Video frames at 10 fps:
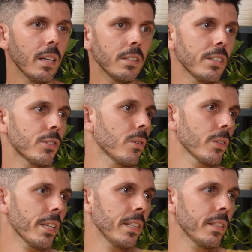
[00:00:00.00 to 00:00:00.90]

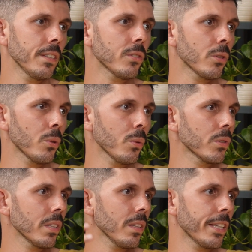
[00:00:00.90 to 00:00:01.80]
DistroKid, and these are
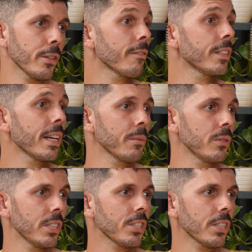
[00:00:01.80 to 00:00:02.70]
tools that like your everyday
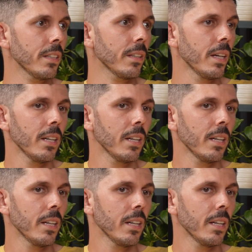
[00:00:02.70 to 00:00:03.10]
musician,